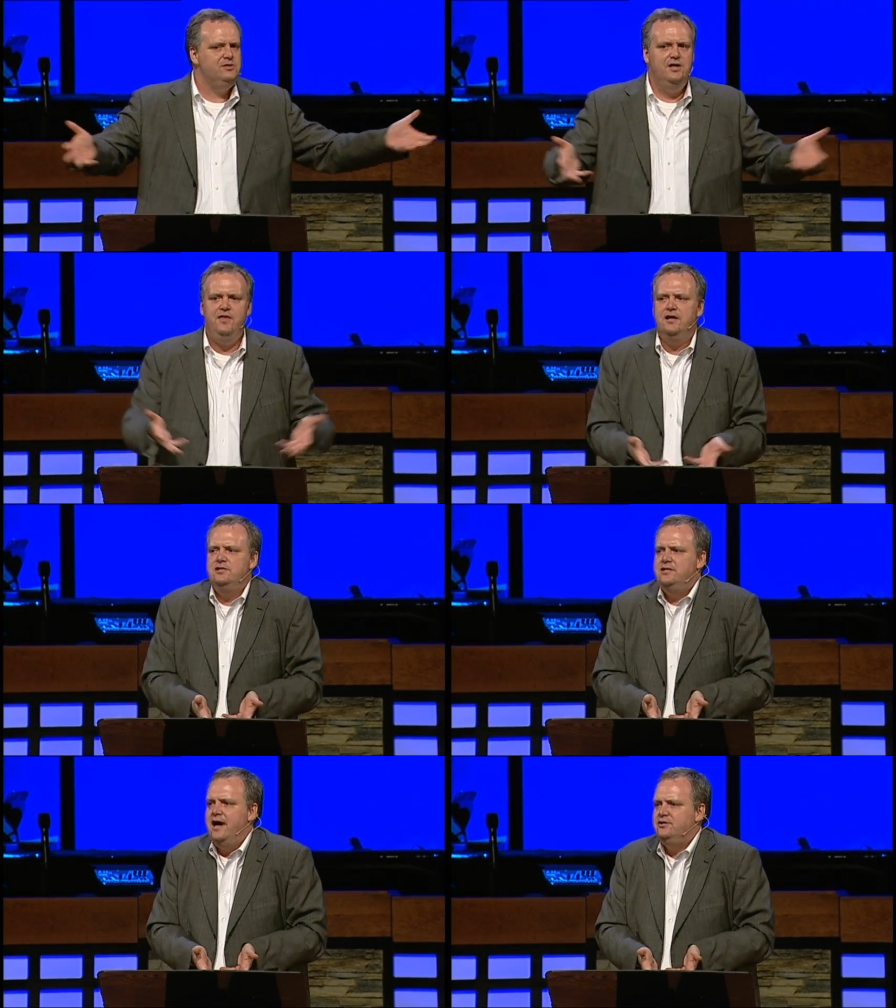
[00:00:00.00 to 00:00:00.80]
She thinks
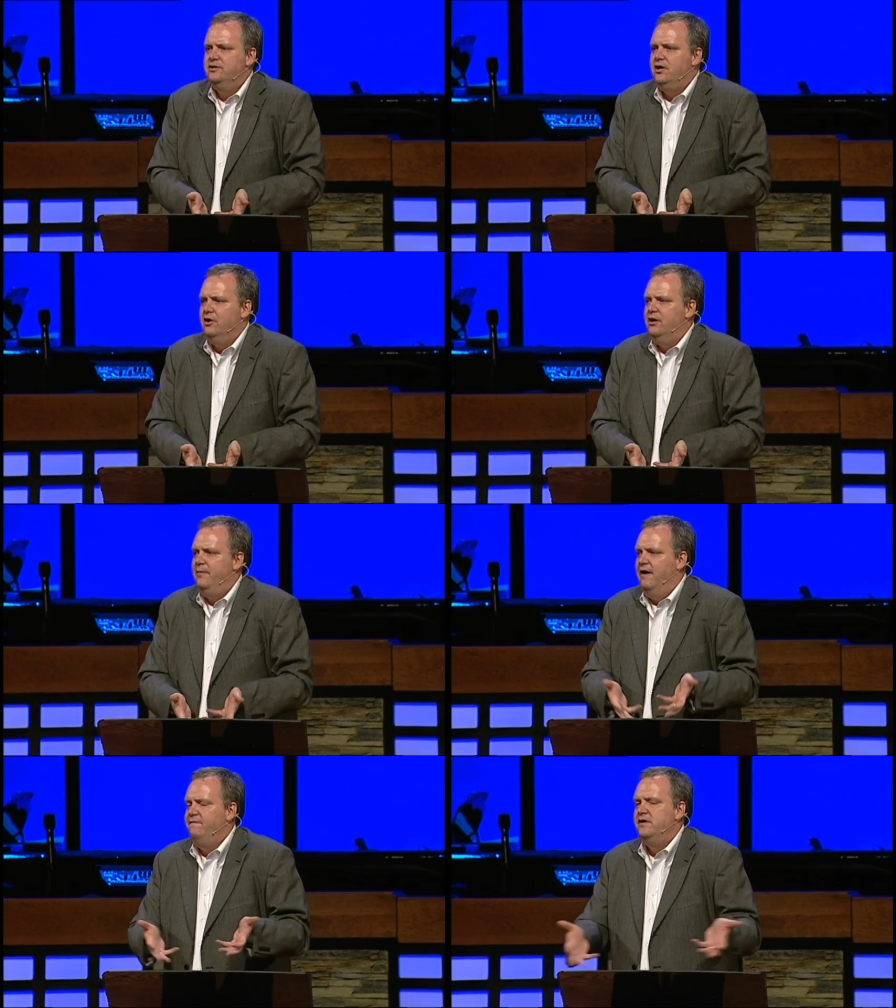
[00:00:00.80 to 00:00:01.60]
he's actually talking
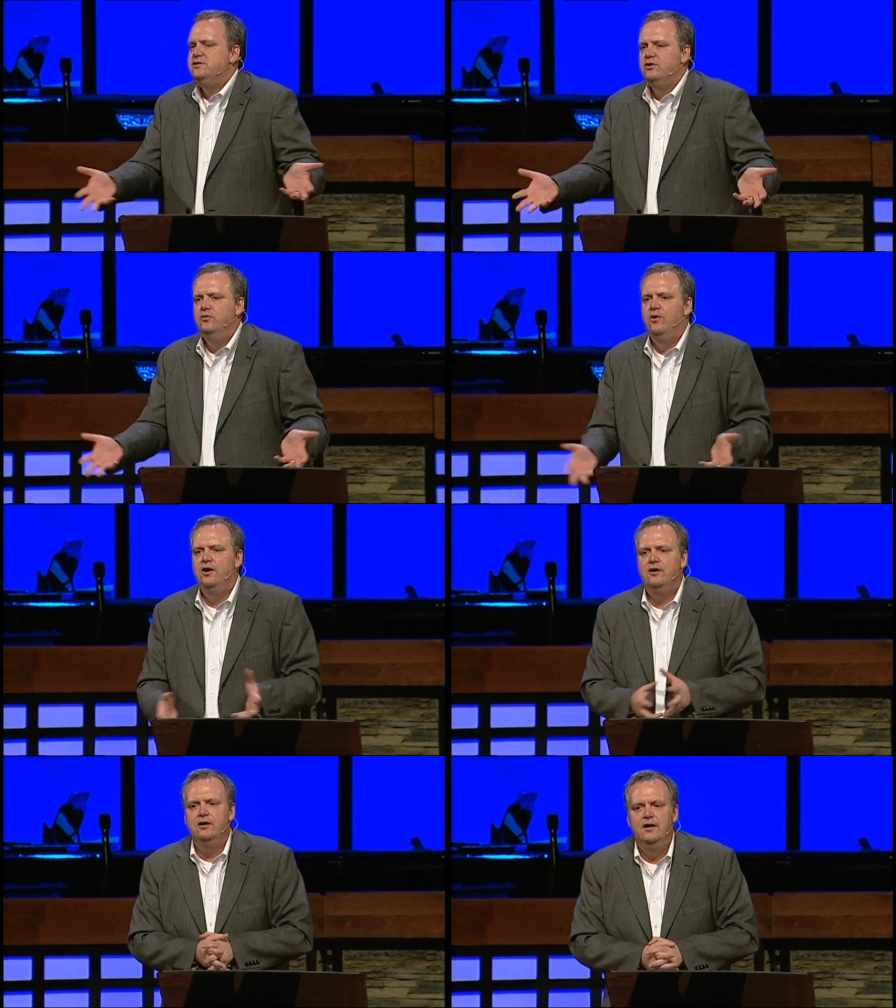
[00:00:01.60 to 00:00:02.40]
about physical
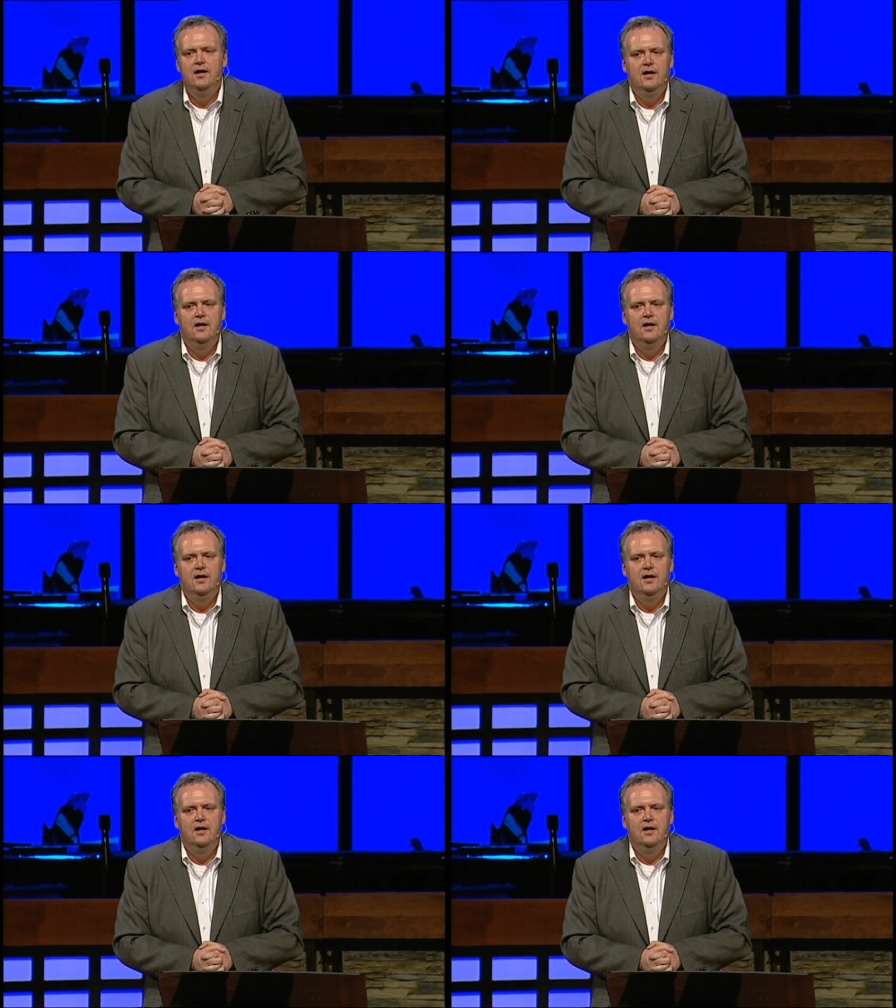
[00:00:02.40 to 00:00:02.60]
water,